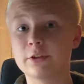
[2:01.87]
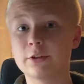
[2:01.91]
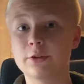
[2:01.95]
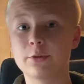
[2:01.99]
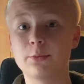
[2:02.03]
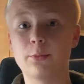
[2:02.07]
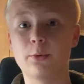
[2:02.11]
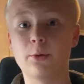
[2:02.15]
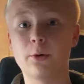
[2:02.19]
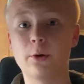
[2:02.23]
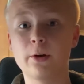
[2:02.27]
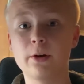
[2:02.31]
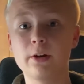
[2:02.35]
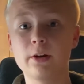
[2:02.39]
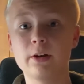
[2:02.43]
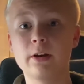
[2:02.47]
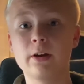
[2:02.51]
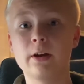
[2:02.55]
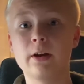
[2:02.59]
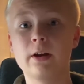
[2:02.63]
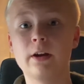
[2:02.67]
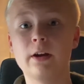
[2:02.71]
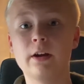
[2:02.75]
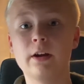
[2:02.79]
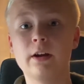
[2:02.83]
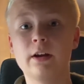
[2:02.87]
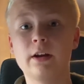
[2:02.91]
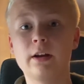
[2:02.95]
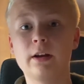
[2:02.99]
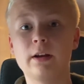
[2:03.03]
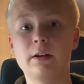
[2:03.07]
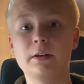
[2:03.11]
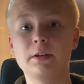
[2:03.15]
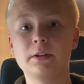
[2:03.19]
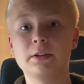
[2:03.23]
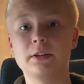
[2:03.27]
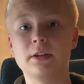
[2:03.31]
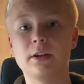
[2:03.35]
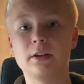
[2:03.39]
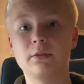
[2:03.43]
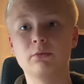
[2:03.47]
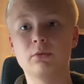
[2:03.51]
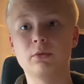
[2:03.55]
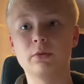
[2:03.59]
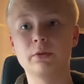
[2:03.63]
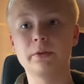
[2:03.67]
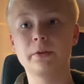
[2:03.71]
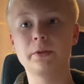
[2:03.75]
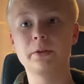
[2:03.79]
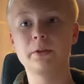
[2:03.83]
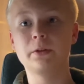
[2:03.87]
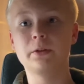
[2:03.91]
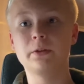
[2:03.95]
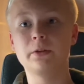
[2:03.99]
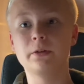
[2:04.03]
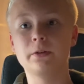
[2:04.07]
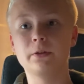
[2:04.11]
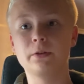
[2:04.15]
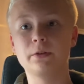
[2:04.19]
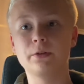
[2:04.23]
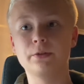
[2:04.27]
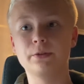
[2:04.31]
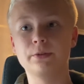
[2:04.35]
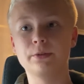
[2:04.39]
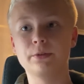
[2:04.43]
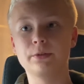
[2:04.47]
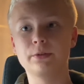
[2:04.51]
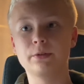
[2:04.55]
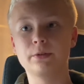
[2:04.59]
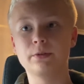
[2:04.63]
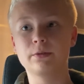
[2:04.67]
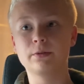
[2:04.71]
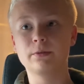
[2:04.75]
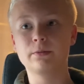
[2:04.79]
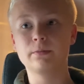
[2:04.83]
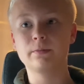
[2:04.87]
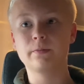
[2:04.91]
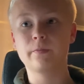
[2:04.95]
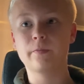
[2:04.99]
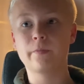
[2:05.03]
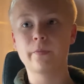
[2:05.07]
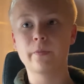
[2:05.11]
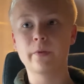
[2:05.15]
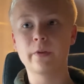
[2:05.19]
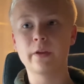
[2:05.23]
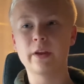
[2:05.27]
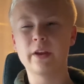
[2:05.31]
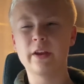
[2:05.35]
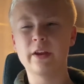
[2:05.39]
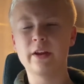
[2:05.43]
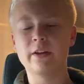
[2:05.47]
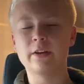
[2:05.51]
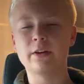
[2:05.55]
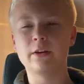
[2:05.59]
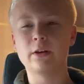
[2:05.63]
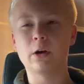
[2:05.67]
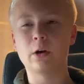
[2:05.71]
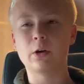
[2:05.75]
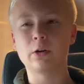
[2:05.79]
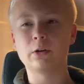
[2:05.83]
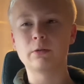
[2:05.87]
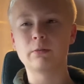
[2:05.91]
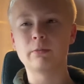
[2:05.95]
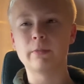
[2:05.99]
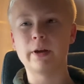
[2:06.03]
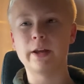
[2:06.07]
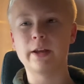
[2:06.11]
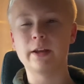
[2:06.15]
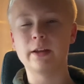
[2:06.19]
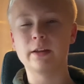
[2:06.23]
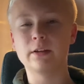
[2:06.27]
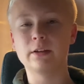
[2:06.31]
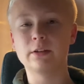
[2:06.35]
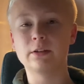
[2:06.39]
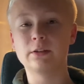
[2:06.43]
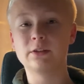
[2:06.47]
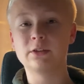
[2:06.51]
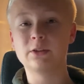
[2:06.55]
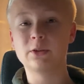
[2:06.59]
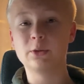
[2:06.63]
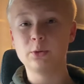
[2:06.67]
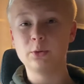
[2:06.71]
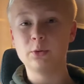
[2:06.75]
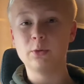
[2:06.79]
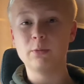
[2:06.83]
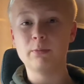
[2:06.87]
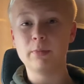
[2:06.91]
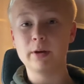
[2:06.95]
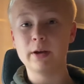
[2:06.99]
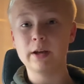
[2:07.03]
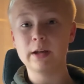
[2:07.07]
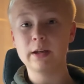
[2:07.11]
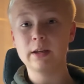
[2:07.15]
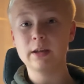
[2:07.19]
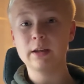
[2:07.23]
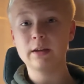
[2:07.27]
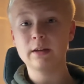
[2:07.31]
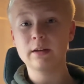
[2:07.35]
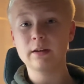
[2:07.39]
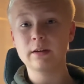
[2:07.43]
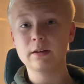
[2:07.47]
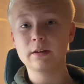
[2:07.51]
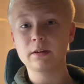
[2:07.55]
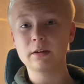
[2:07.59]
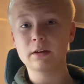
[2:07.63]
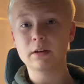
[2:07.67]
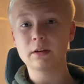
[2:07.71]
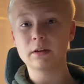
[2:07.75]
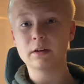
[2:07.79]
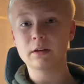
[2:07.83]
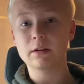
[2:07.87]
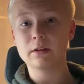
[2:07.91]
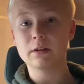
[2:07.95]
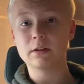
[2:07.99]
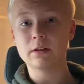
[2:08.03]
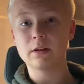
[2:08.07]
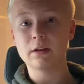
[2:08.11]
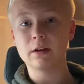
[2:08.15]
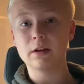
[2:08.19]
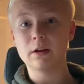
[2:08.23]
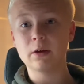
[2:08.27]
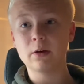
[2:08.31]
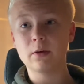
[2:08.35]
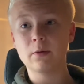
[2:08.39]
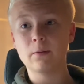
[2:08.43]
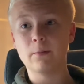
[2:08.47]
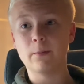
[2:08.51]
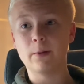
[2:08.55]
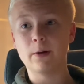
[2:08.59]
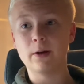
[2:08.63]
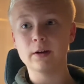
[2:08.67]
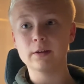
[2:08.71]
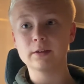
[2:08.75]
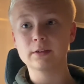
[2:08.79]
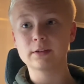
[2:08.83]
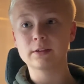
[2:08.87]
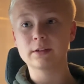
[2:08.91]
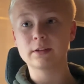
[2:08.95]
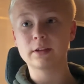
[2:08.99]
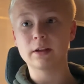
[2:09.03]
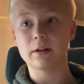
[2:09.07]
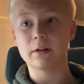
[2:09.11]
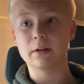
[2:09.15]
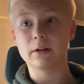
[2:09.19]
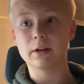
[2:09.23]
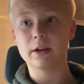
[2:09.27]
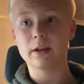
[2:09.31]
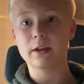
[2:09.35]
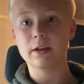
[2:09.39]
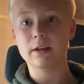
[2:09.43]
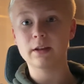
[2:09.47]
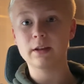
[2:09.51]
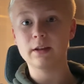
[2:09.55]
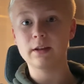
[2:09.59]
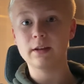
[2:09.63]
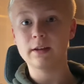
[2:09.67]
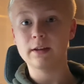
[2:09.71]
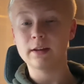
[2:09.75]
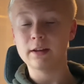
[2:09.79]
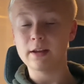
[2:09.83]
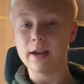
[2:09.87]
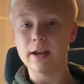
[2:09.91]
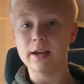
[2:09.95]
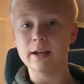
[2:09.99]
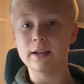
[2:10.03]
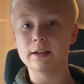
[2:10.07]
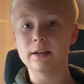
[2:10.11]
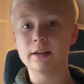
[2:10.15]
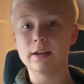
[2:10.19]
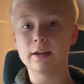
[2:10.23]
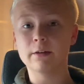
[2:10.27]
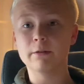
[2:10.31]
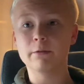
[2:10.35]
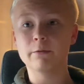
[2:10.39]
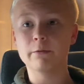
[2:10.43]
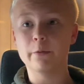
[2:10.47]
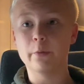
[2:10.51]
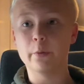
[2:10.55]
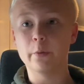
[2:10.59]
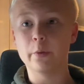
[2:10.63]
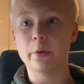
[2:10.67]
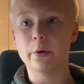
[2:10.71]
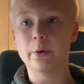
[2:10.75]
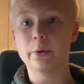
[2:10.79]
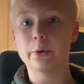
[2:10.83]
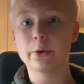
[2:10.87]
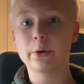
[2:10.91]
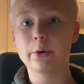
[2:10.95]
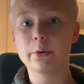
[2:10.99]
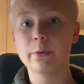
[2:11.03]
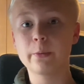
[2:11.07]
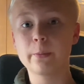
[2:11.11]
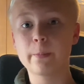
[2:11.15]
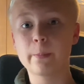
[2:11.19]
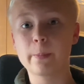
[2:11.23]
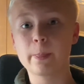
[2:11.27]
to work, as I wanted to not make it too big while still gaining full auto.